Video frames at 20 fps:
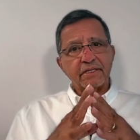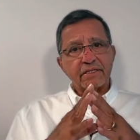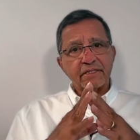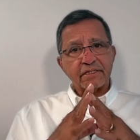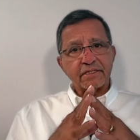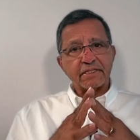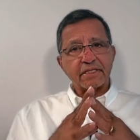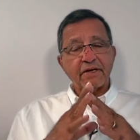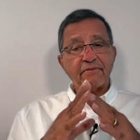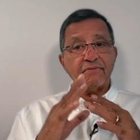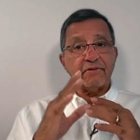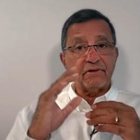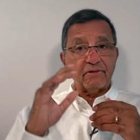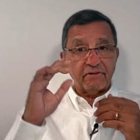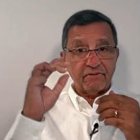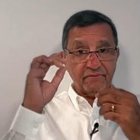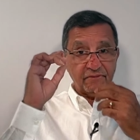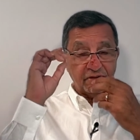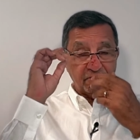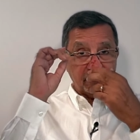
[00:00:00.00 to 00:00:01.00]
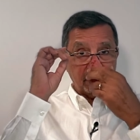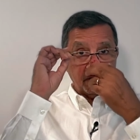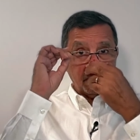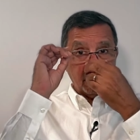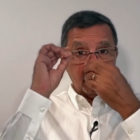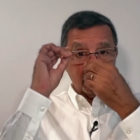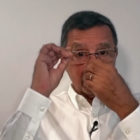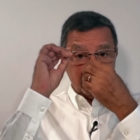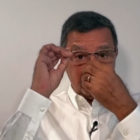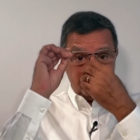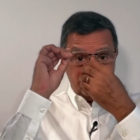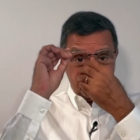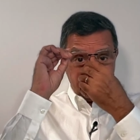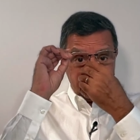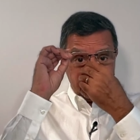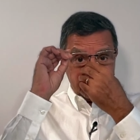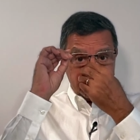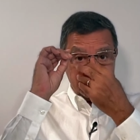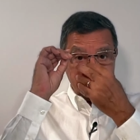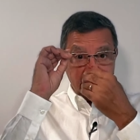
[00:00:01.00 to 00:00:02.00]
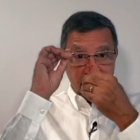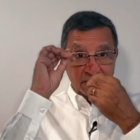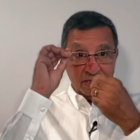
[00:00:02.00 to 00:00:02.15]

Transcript: seven of the philosophies